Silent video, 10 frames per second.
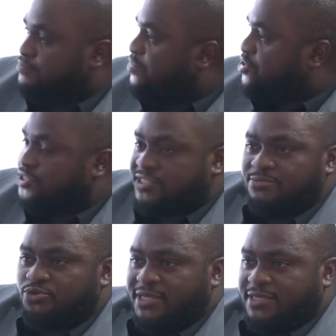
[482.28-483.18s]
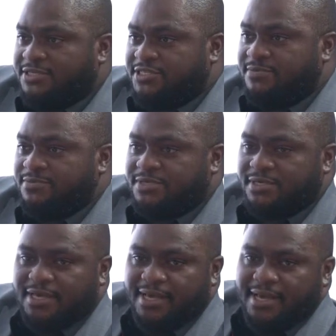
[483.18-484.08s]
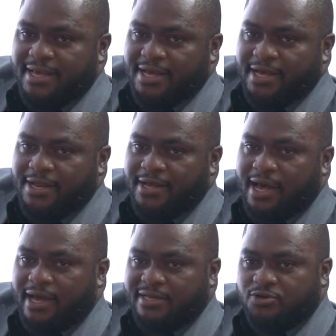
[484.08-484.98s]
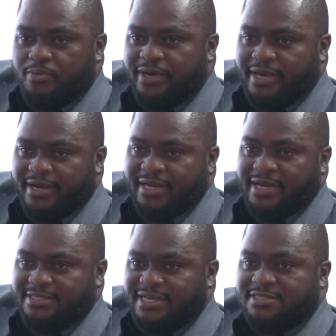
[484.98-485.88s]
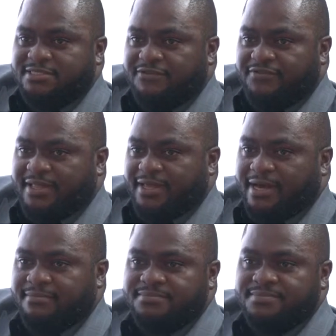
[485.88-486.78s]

system to another systems, and human error can just interfere there.